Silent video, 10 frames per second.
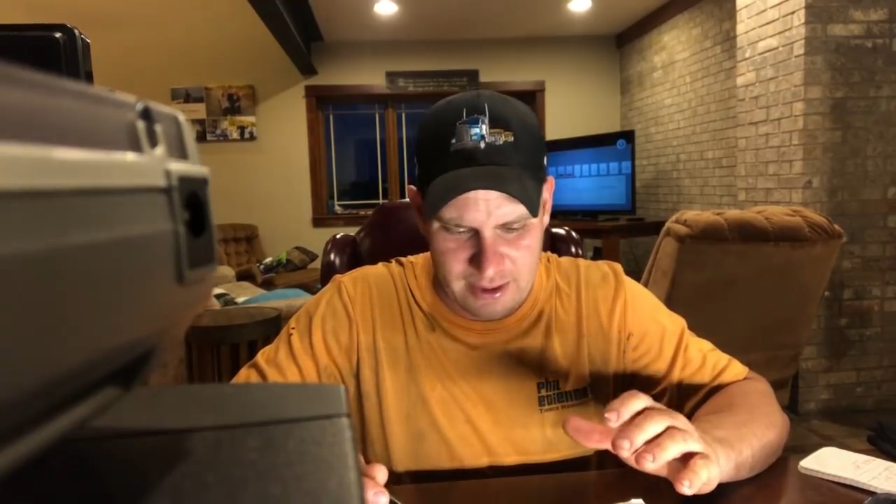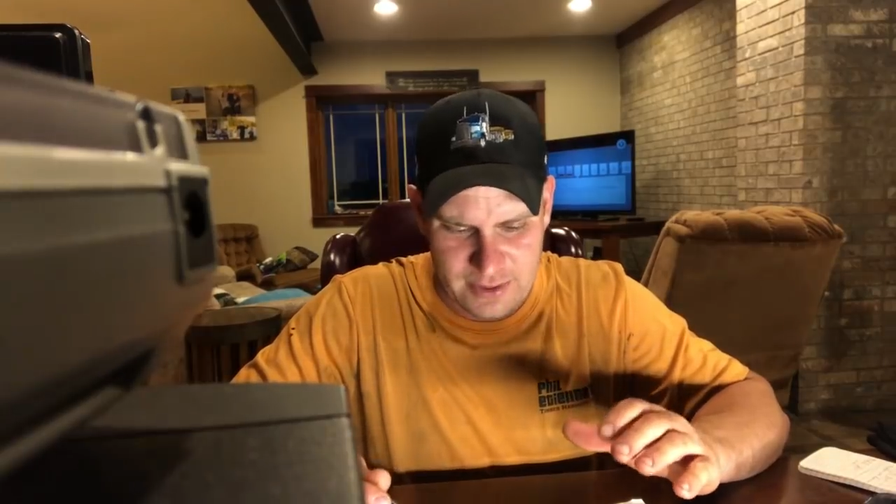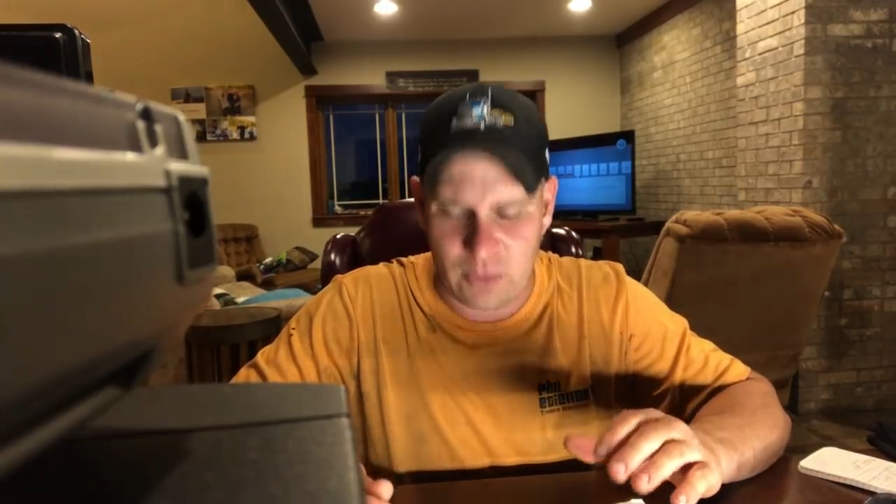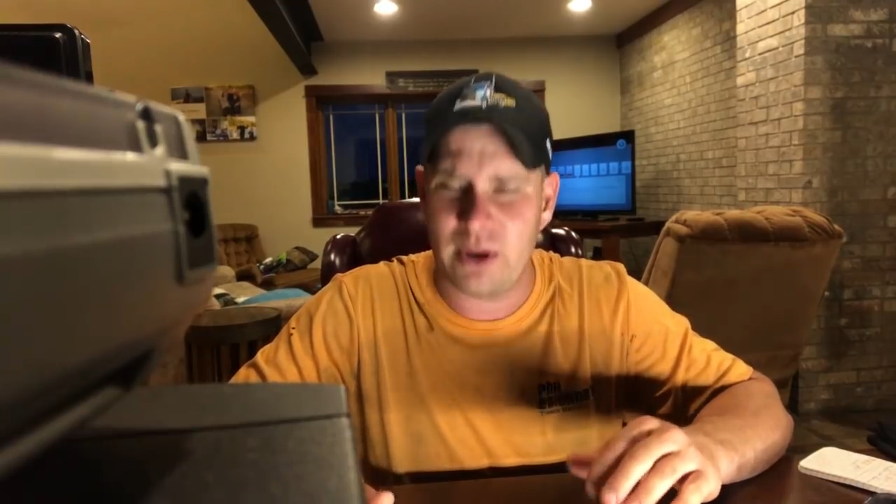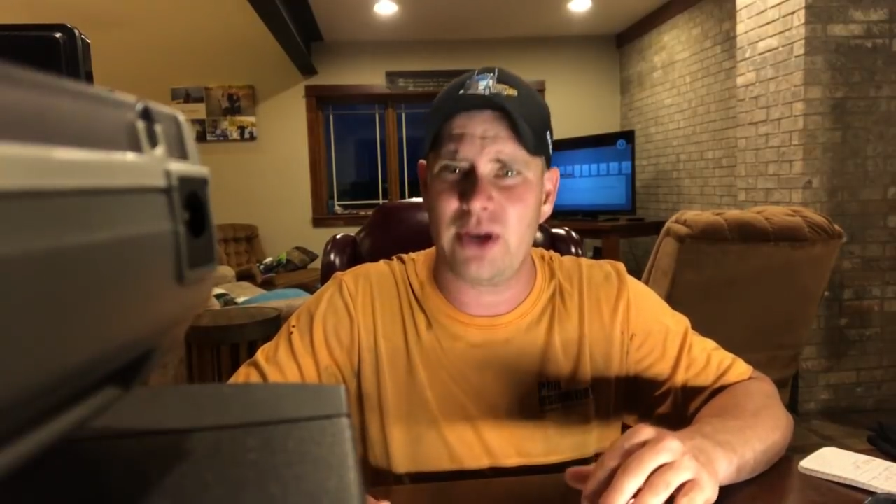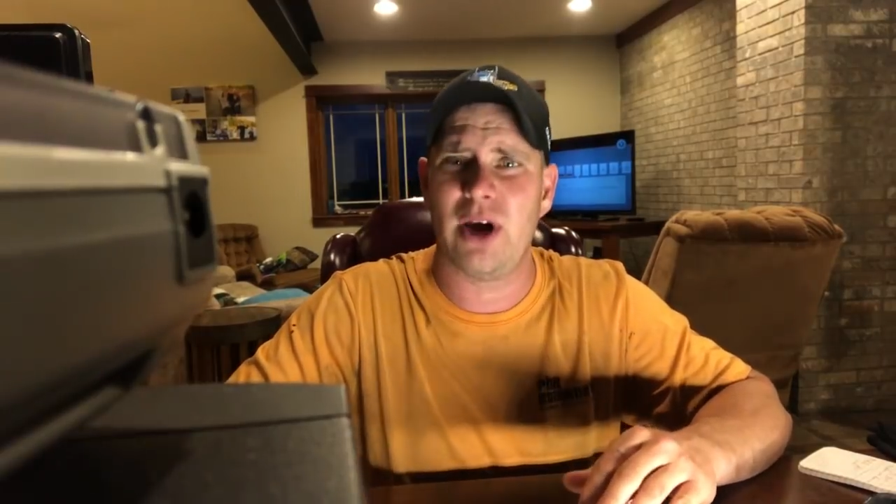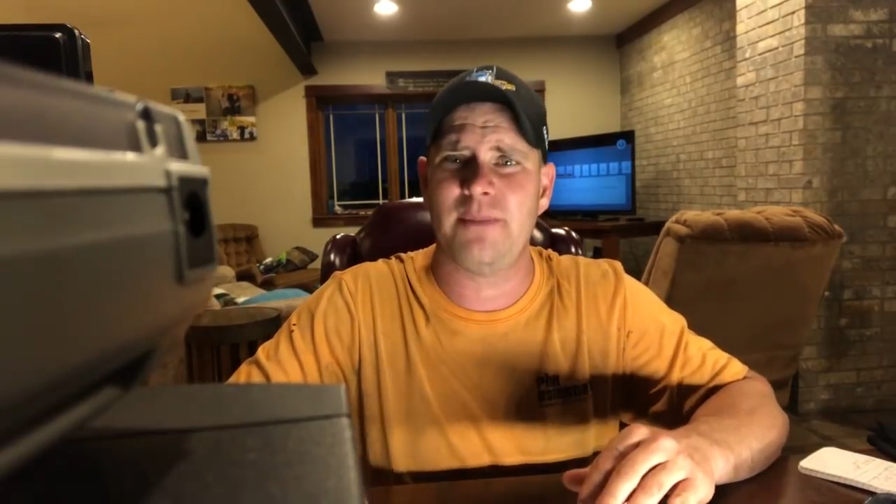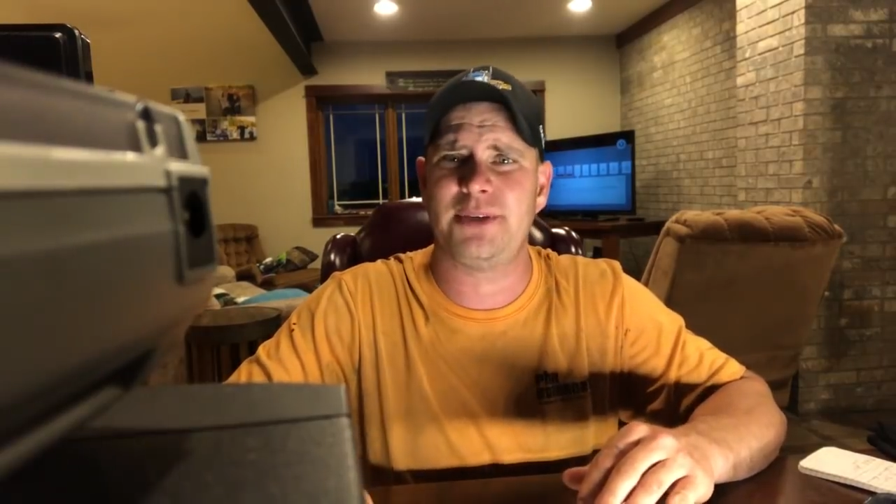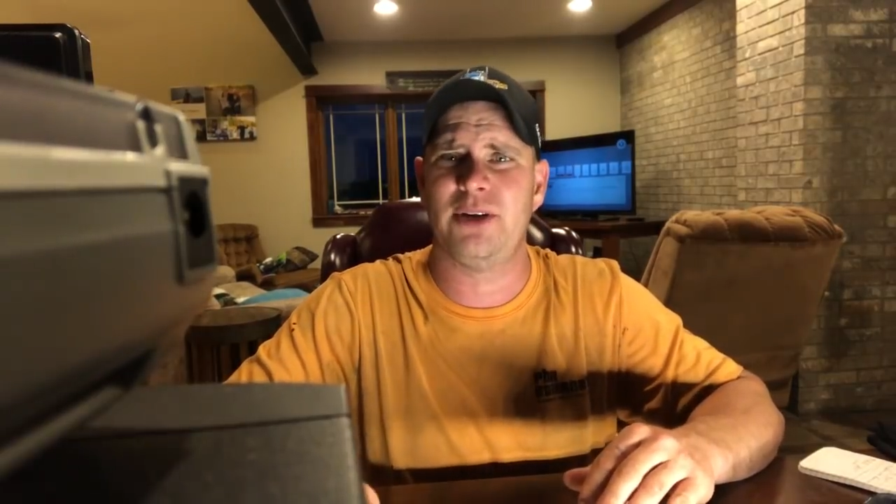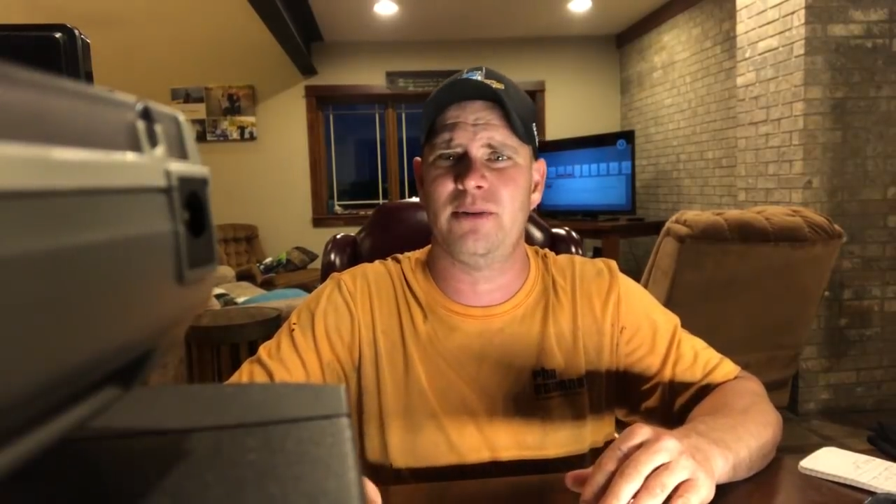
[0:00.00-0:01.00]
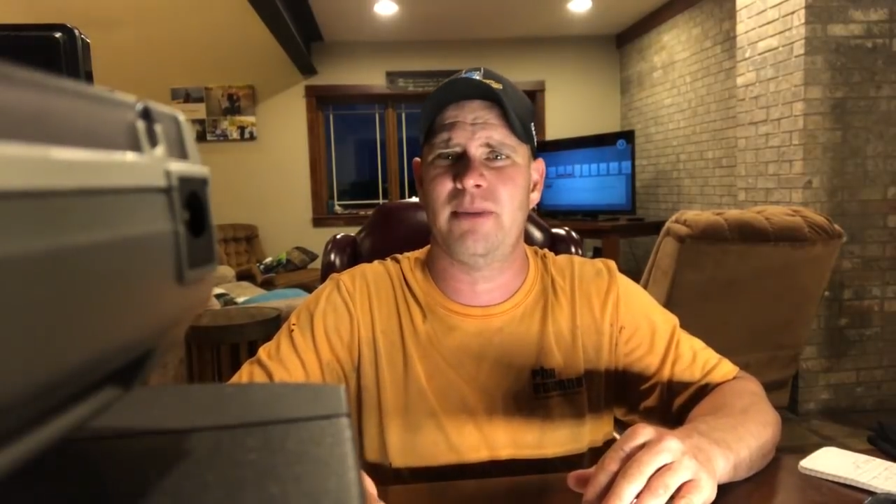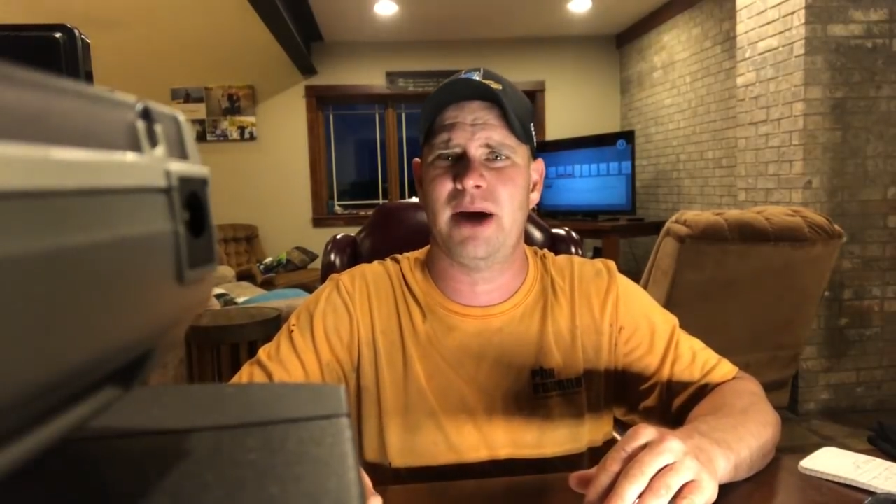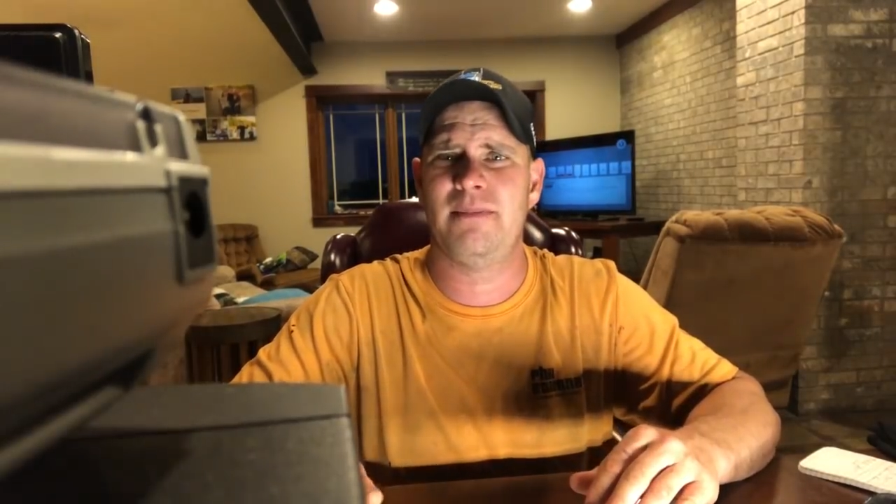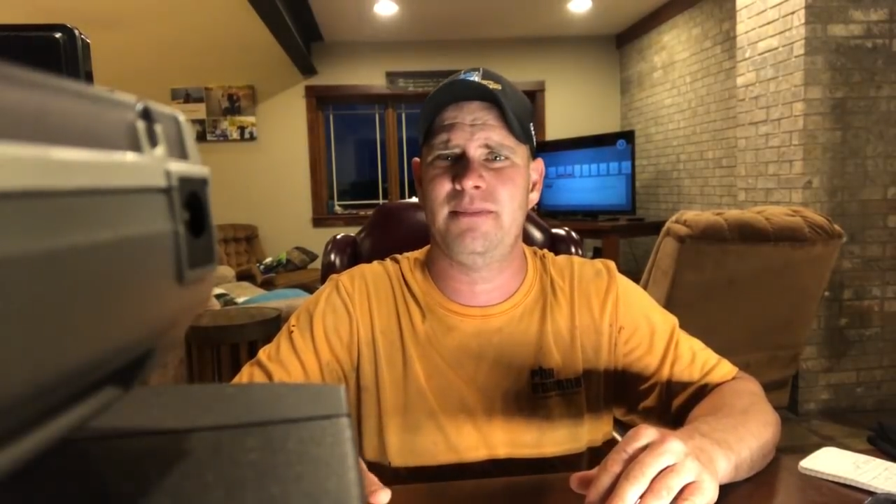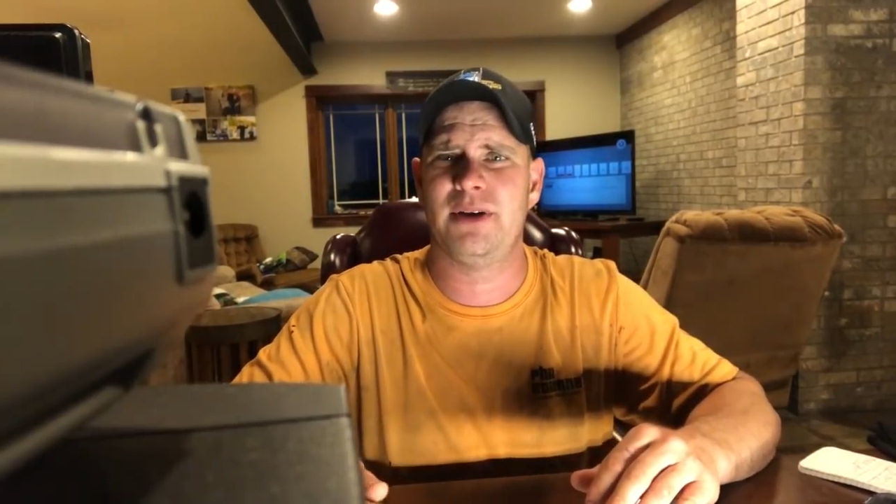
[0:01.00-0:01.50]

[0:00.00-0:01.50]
I think, what are you up to, bub?